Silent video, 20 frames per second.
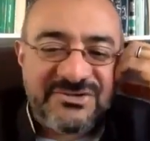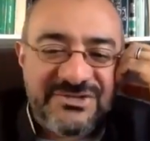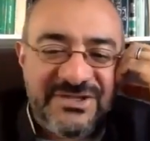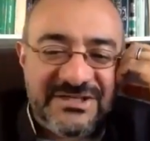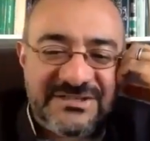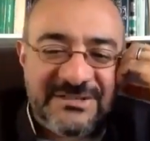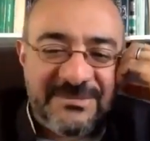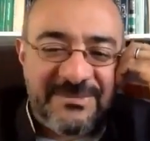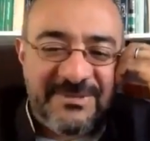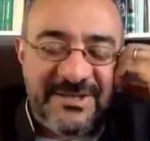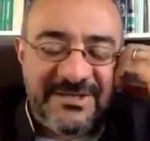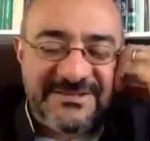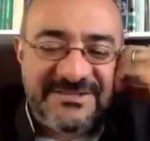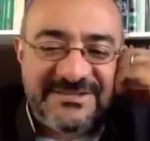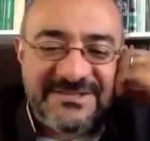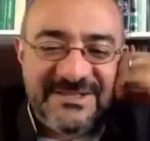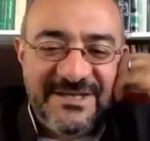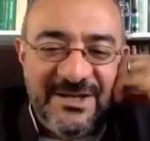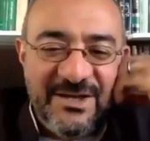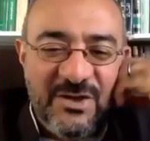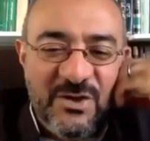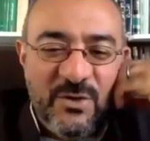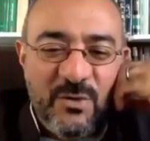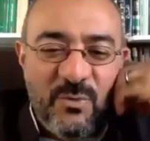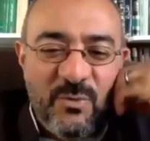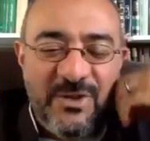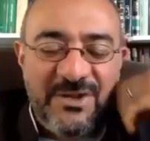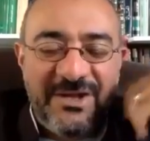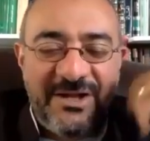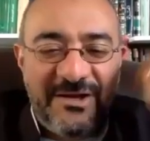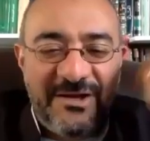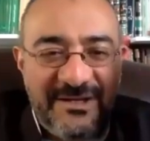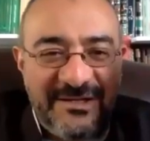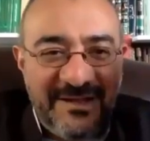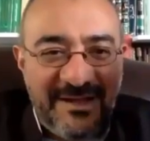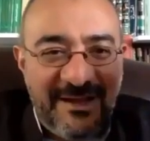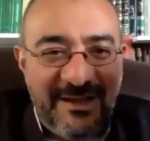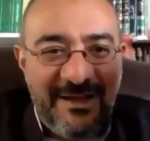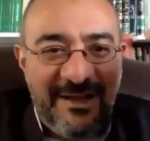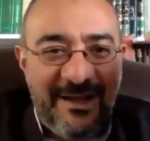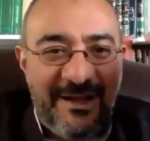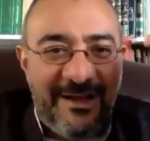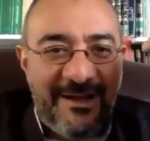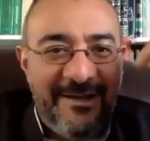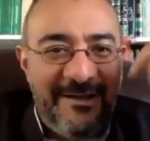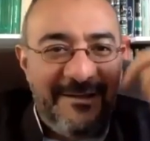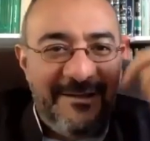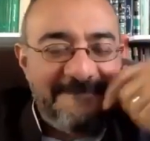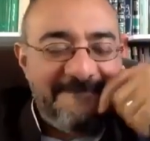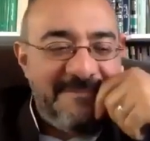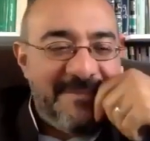disciplines with a critical eye?